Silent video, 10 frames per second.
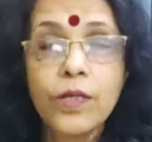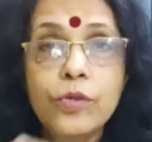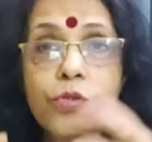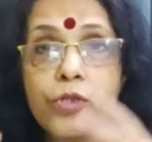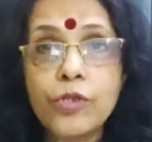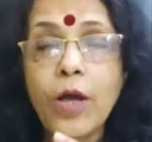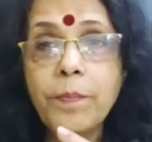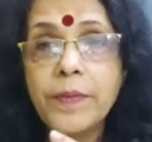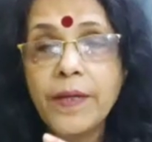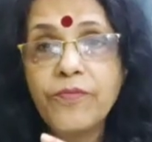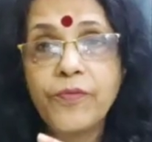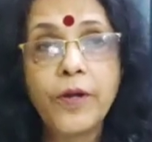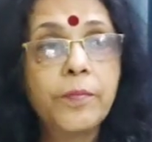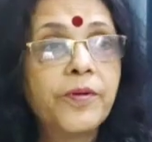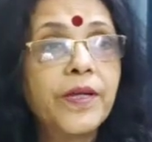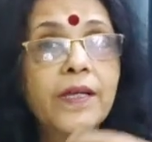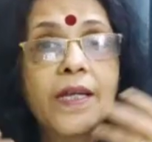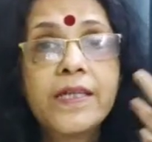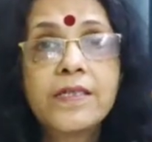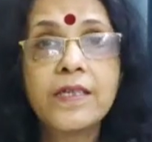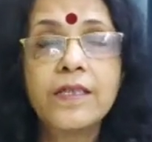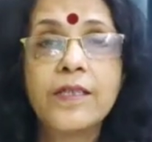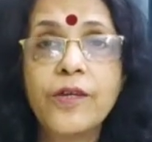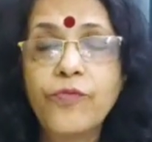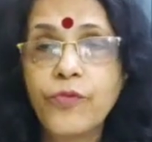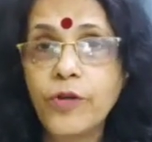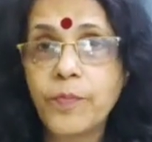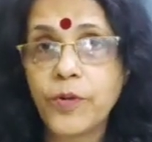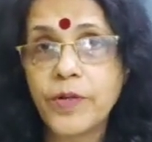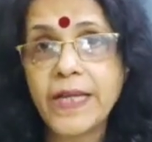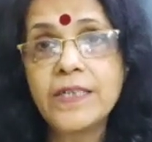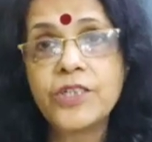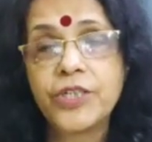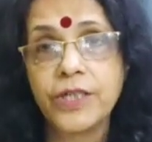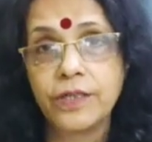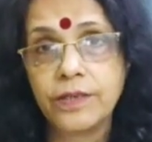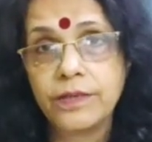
to stop them from realizing their full potential.